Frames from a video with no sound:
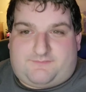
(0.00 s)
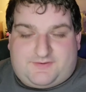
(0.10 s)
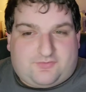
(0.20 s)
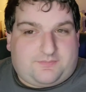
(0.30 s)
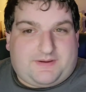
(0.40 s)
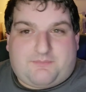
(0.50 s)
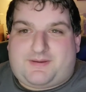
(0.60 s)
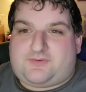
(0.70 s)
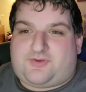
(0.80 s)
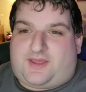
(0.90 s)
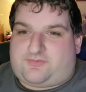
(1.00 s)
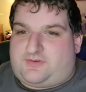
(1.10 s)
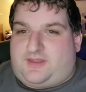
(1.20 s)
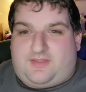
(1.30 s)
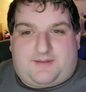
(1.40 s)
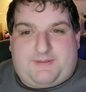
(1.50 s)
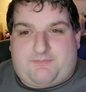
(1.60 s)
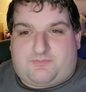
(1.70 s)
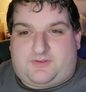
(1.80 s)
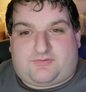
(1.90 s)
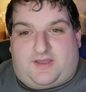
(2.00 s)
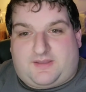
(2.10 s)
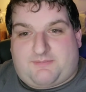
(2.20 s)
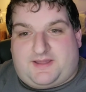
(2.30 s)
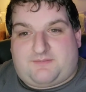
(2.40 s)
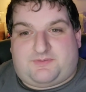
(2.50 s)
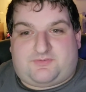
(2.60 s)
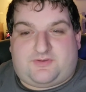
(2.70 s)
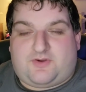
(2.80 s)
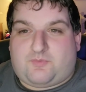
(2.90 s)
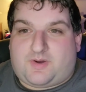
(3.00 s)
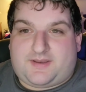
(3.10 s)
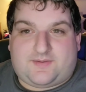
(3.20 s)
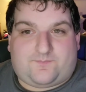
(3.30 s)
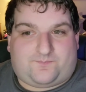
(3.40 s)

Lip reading: Adventures of Baron Munchausen, not a lot of people really talk about it, but you know what?